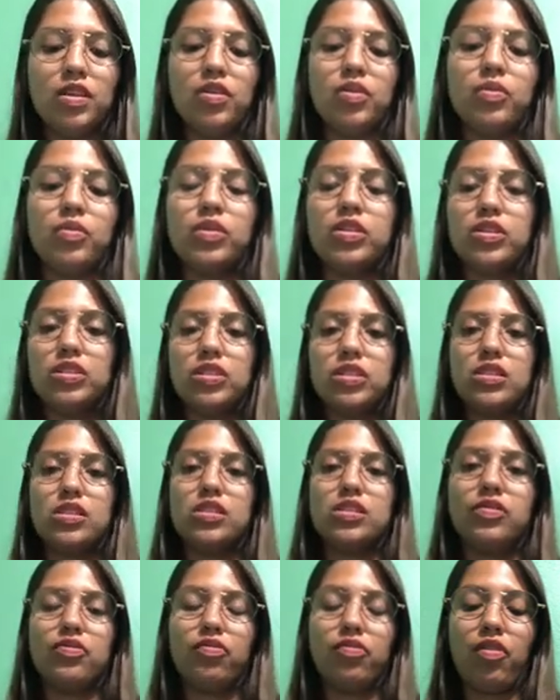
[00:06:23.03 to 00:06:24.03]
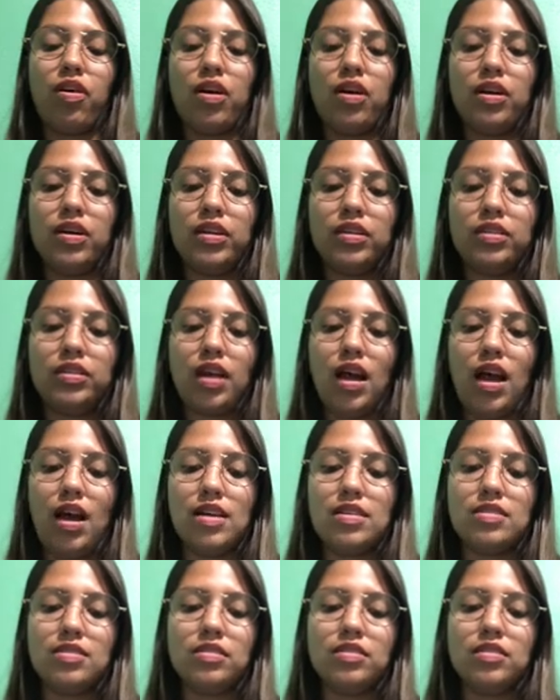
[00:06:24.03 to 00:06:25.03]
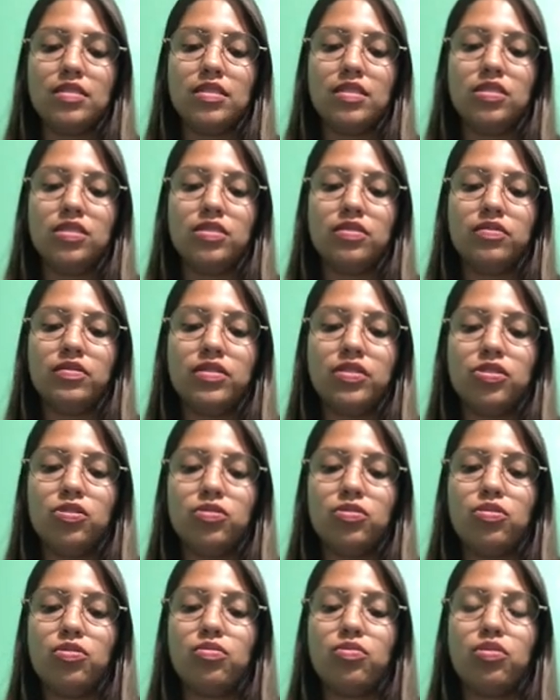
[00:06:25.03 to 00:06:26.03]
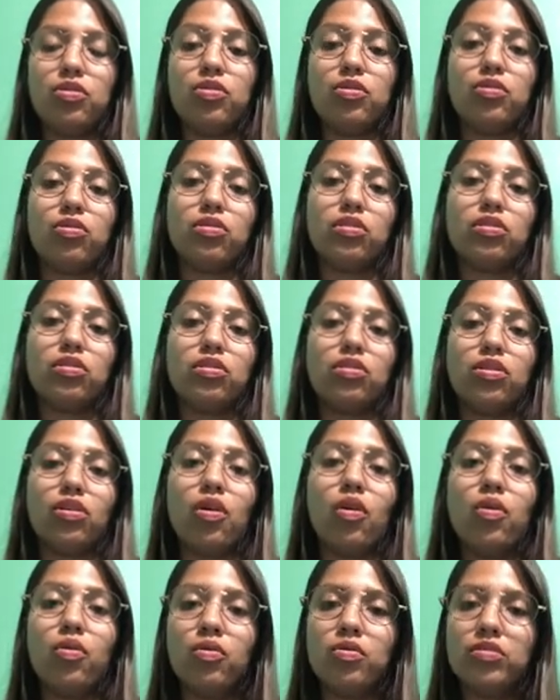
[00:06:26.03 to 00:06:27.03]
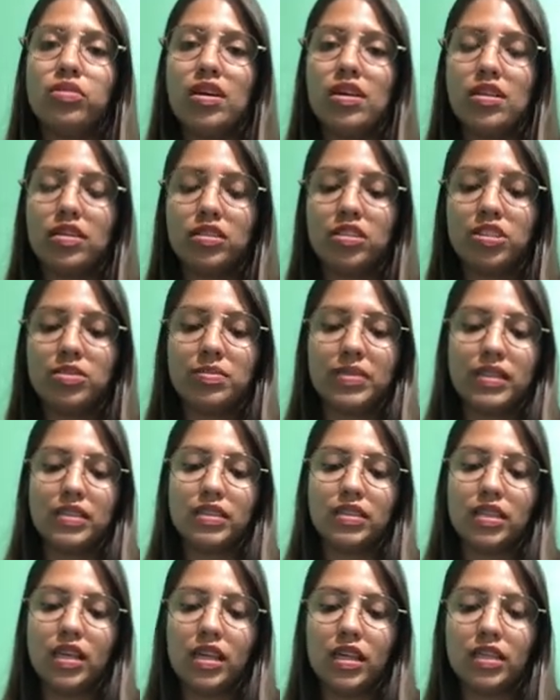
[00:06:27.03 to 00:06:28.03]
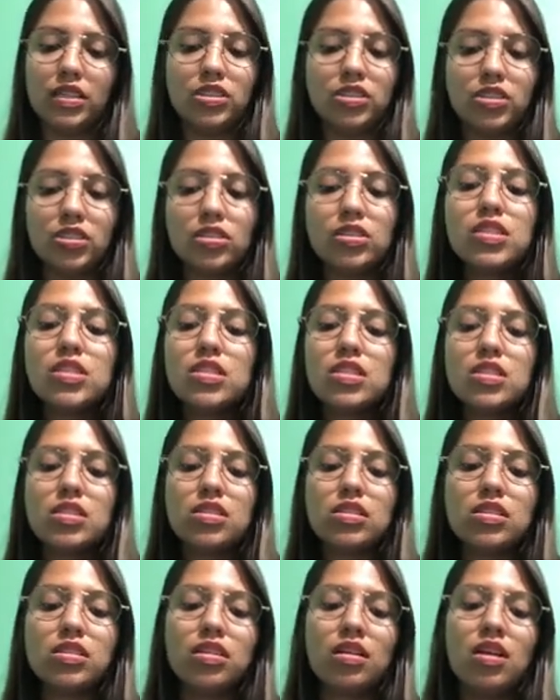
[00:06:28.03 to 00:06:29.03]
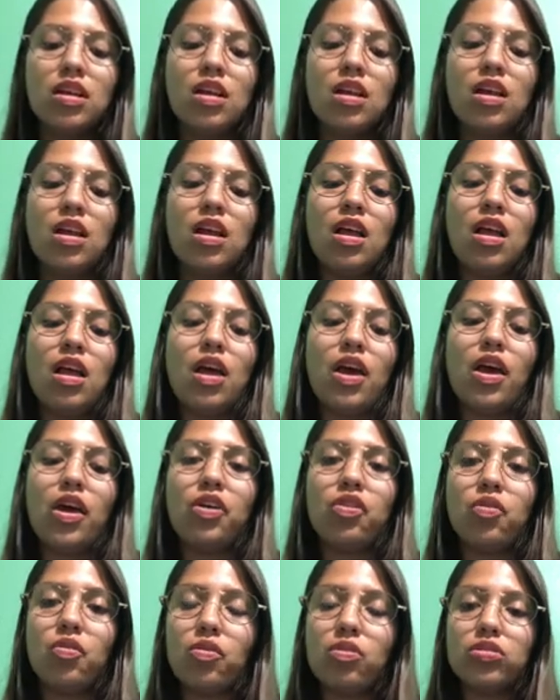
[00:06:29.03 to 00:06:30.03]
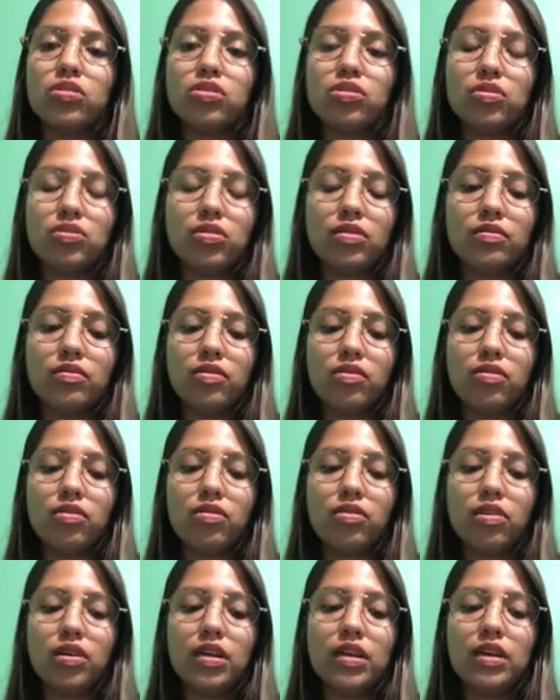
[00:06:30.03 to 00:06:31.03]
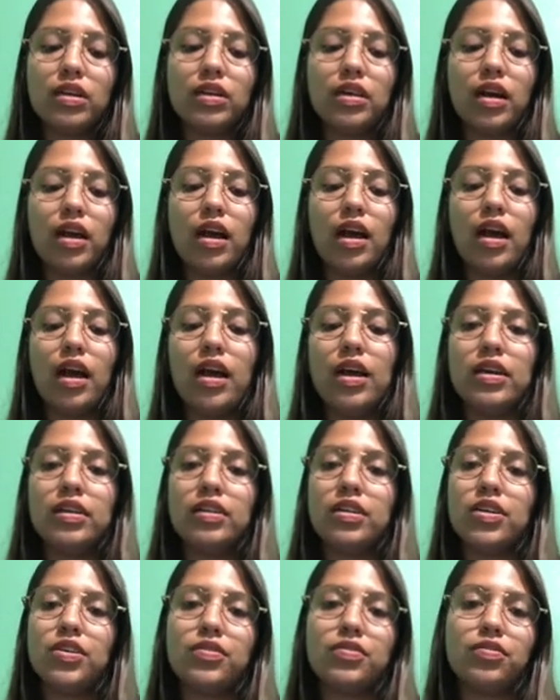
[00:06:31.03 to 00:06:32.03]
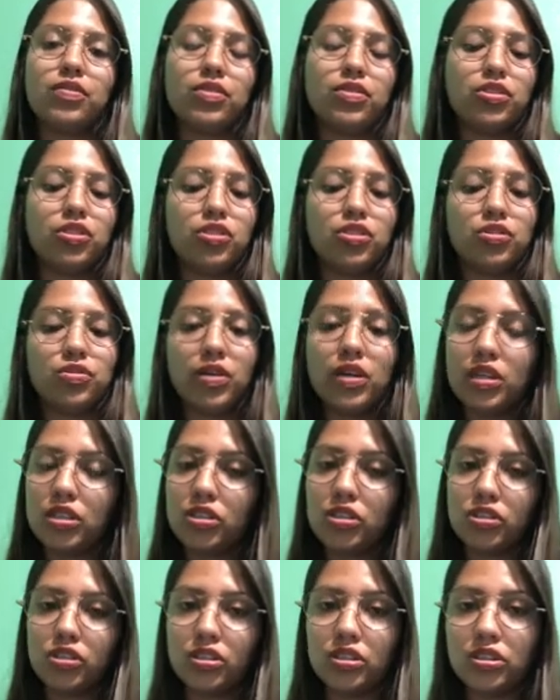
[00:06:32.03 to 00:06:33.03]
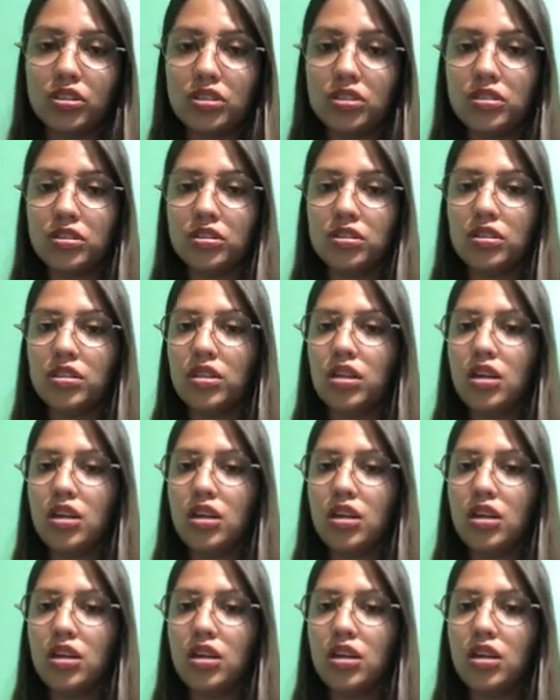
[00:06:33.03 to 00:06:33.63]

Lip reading: which is defined as an individual will lower their own expectations in order to avoid any frustration